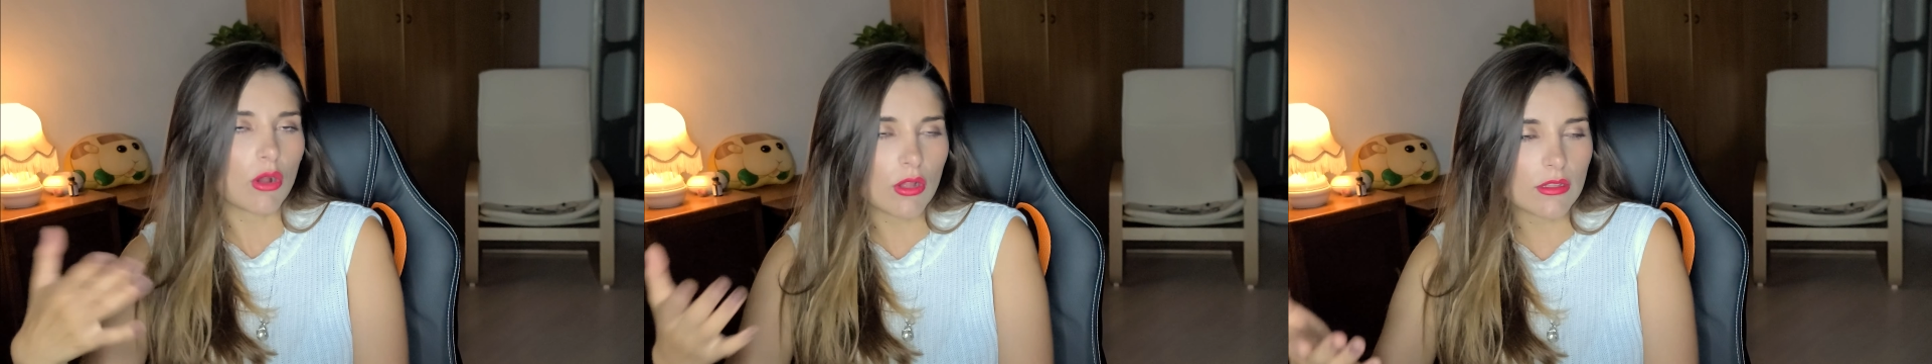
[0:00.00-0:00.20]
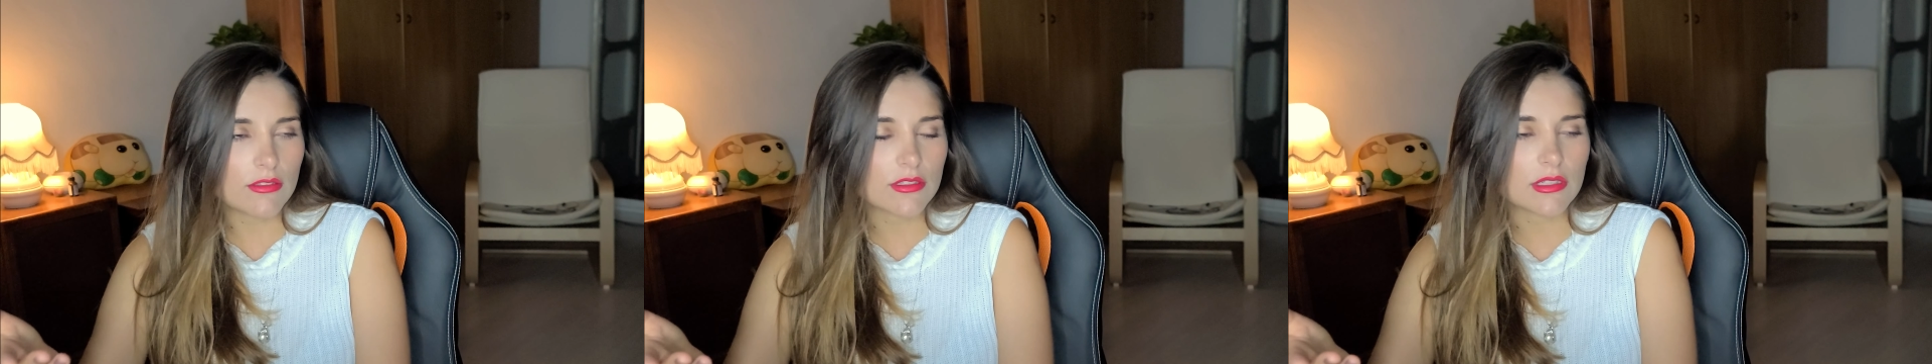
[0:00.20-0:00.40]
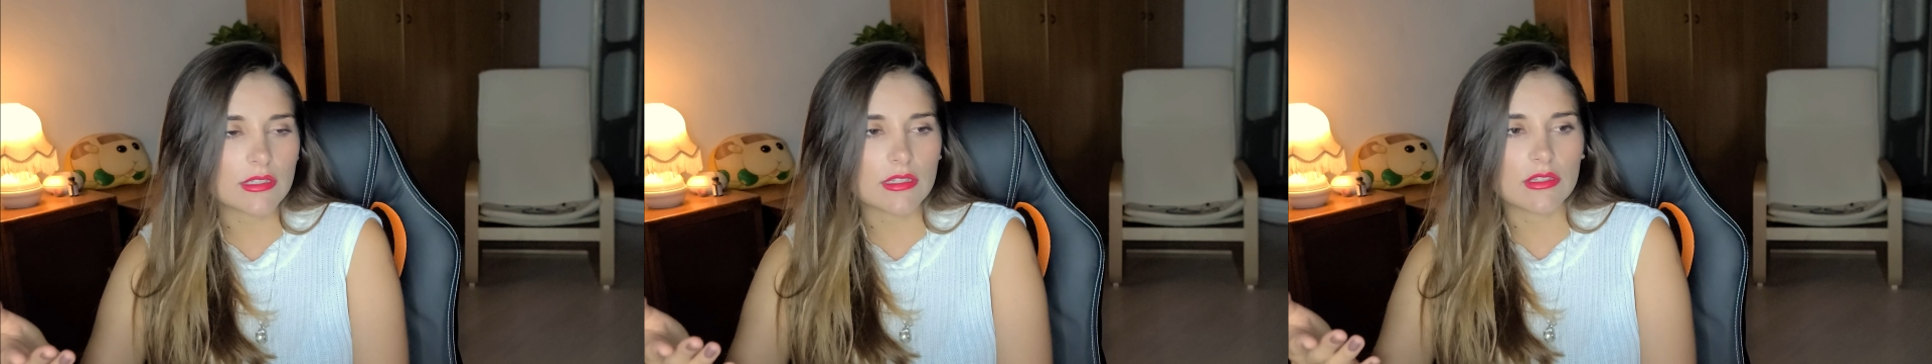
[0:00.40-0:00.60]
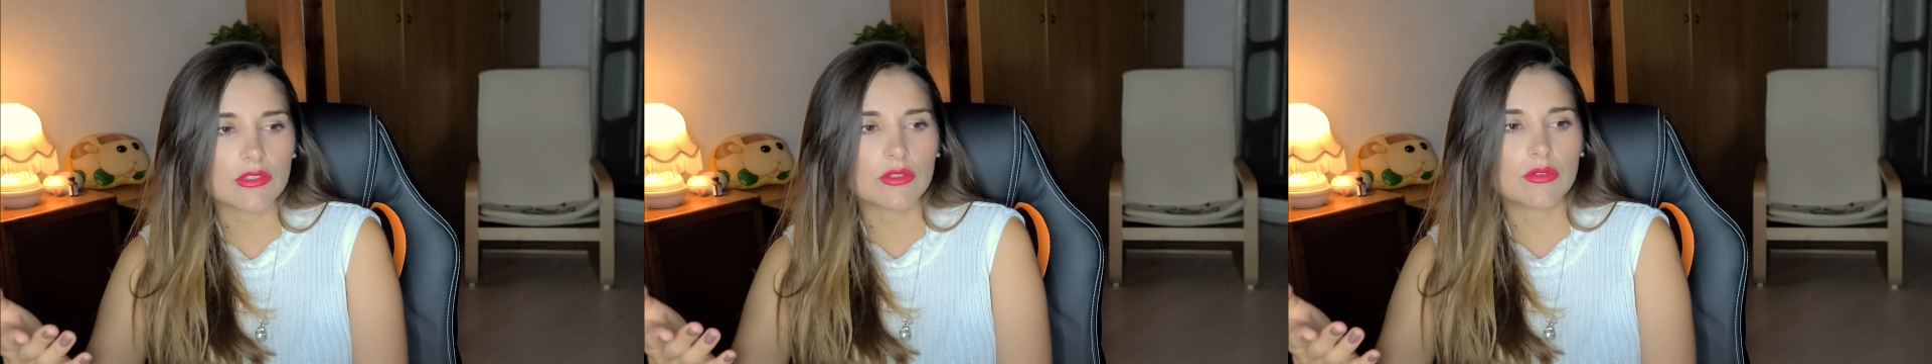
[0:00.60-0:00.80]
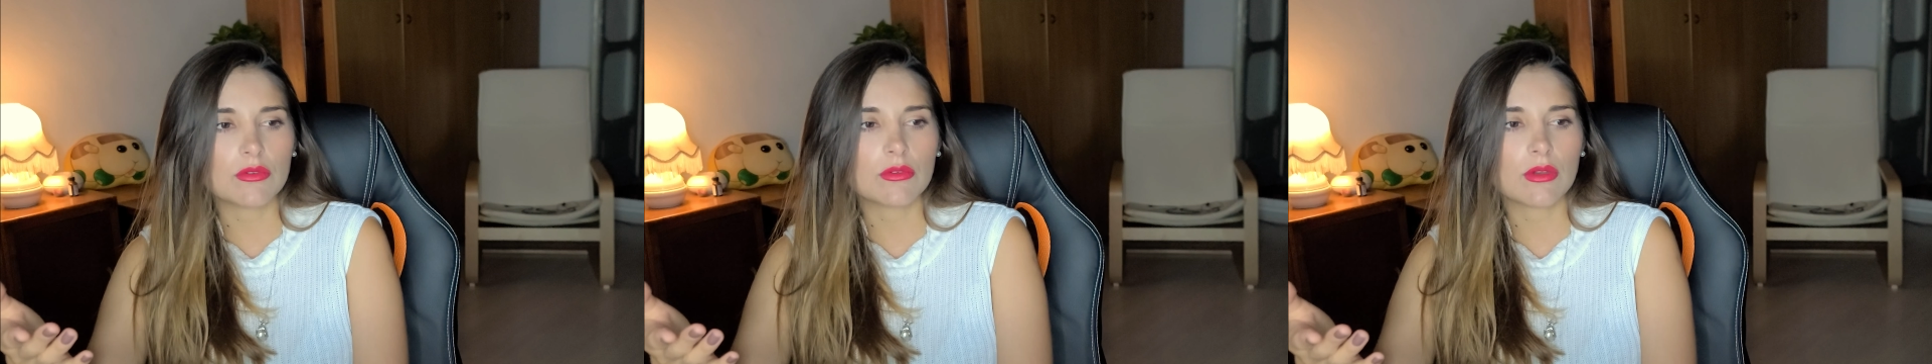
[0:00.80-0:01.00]
older
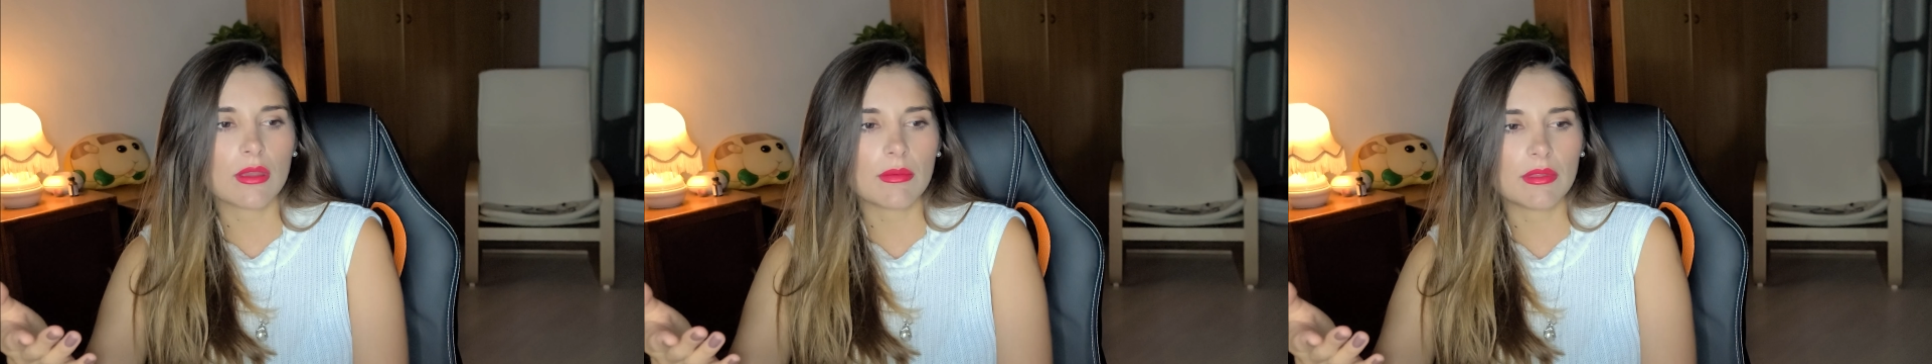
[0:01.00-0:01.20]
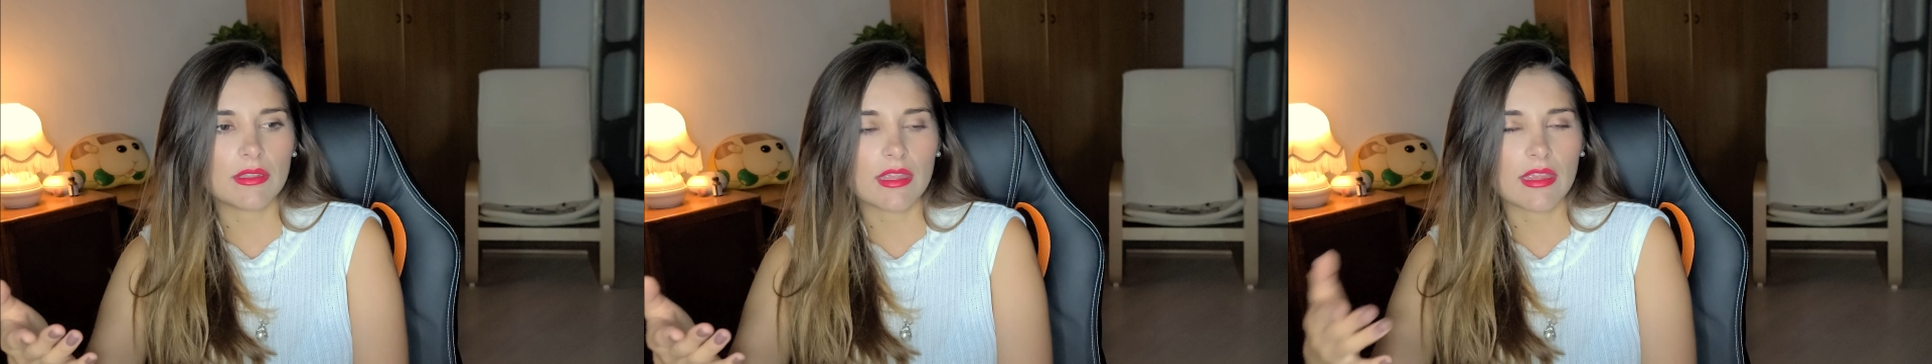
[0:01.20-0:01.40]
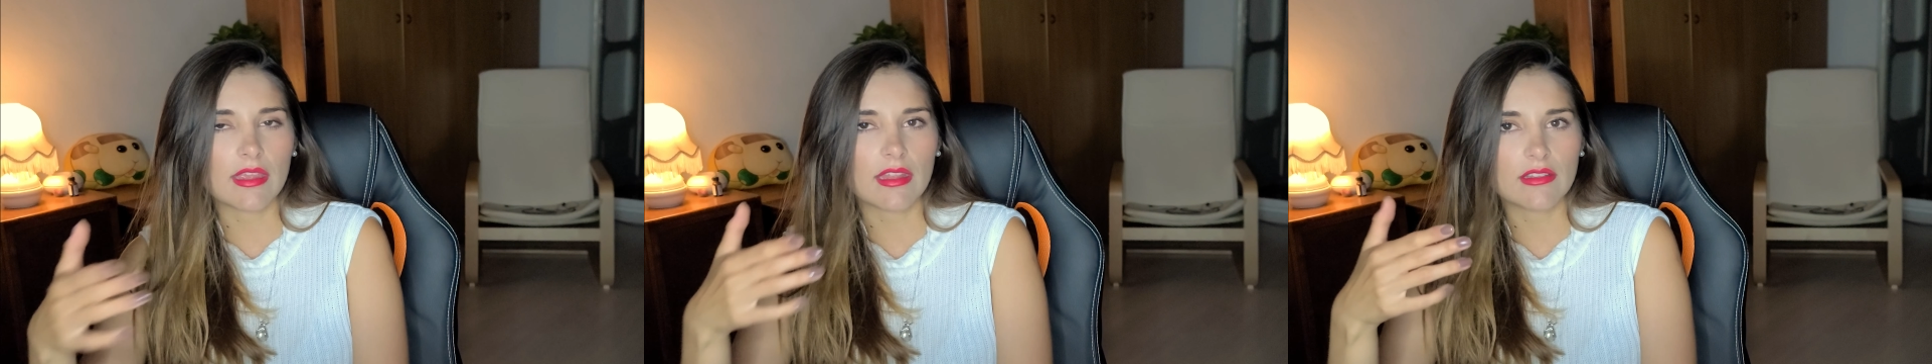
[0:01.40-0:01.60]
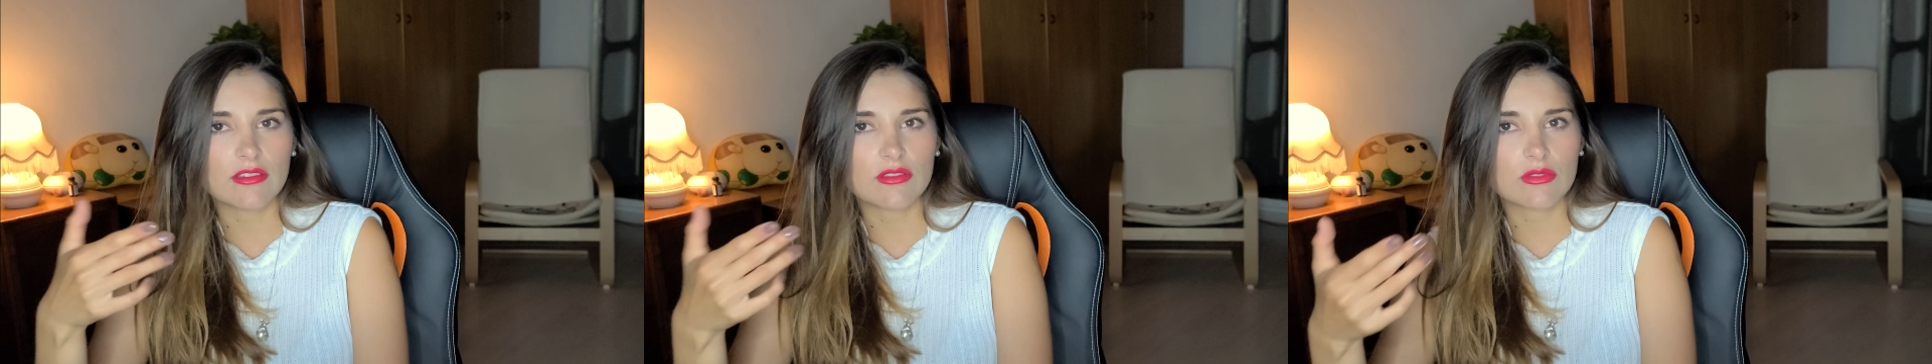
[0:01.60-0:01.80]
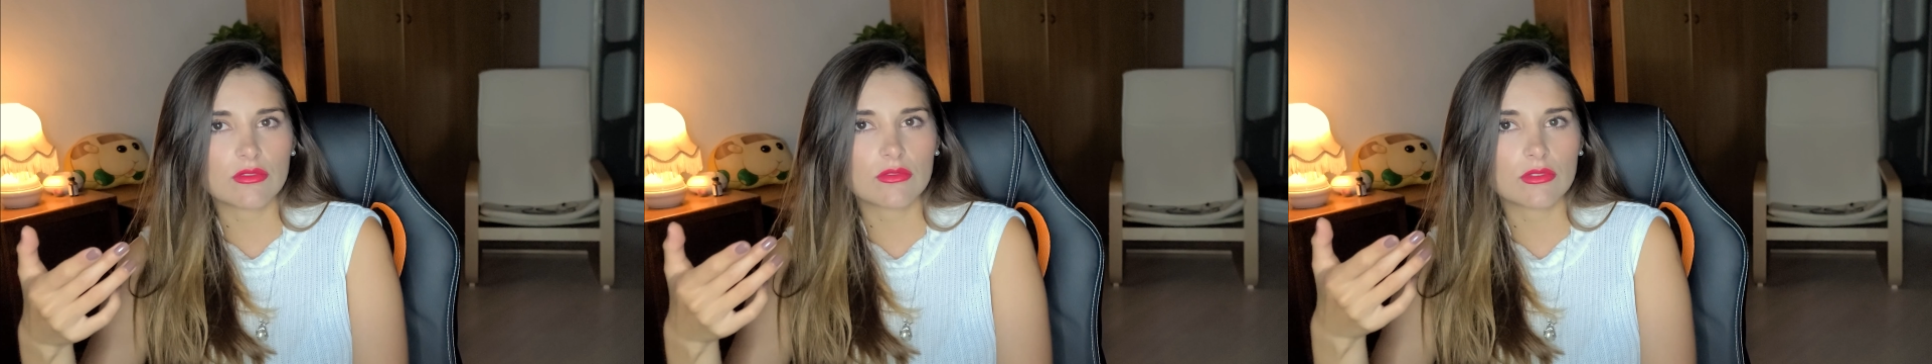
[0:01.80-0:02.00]
than you, I mean, they can